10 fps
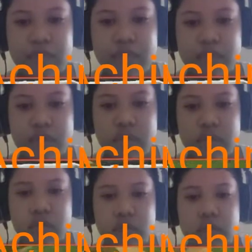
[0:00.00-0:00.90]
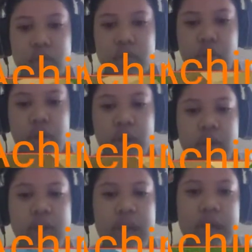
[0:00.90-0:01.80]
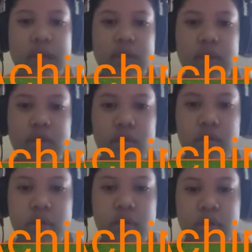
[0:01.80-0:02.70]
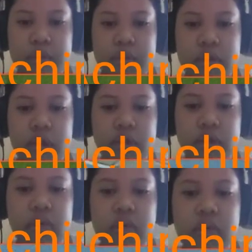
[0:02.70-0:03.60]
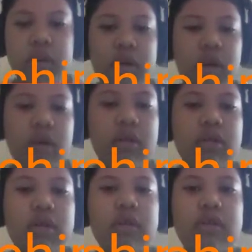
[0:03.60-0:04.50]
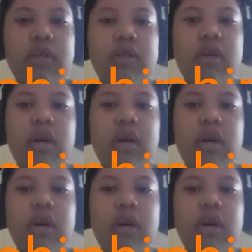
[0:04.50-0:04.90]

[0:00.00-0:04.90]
that you use in the pool. I don't know what is it called. What is it called